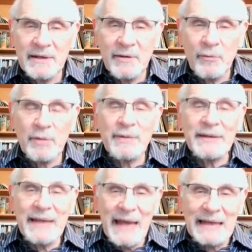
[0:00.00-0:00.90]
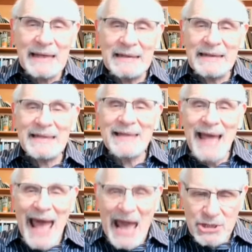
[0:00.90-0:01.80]
would be taking these
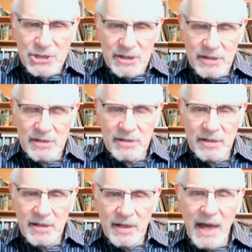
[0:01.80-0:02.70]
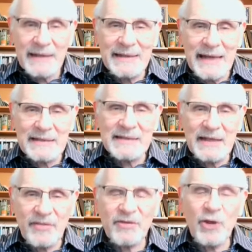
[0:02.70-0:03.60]
actions against
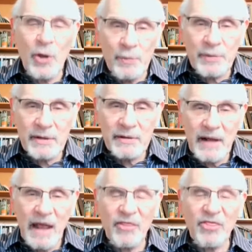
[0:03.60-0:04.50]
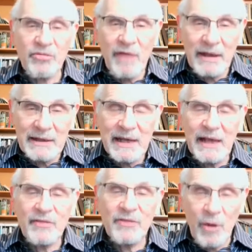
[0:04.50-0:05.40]
Ethiopia and threatening
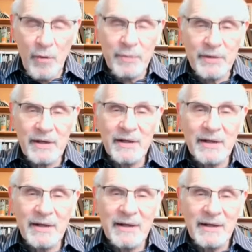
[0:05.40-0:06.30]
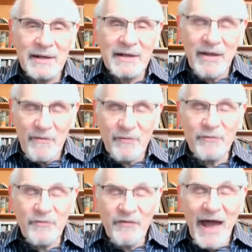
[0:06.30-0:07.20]
Ethiopia if,
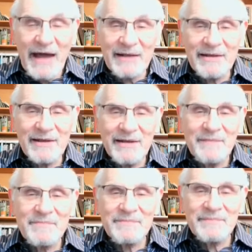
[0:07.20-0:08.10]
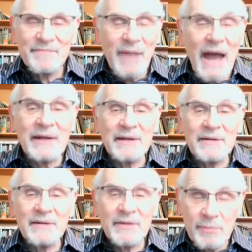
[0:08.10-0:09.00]
in fact,
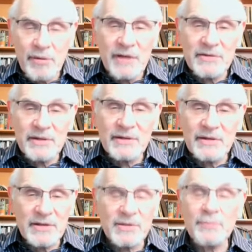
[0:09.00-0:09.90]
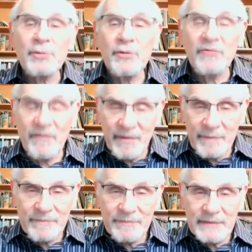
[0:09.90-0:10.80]
Biden, the president, disapproved of
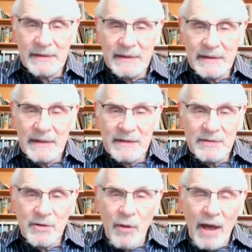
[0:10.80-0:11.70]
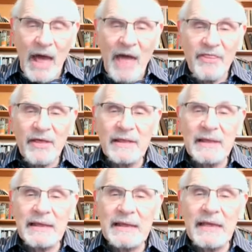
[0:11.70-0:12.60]
them. So I, I think
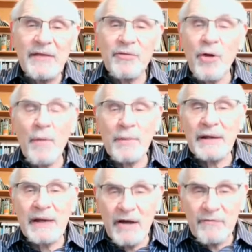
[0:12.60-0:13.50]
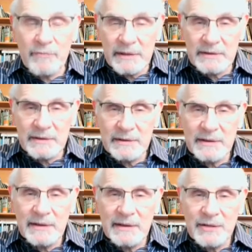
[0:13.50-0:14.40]
the Ethiopian government
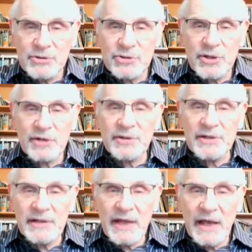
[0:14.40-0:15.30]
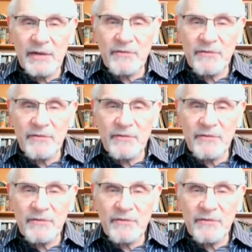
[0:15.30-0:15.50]
should understand the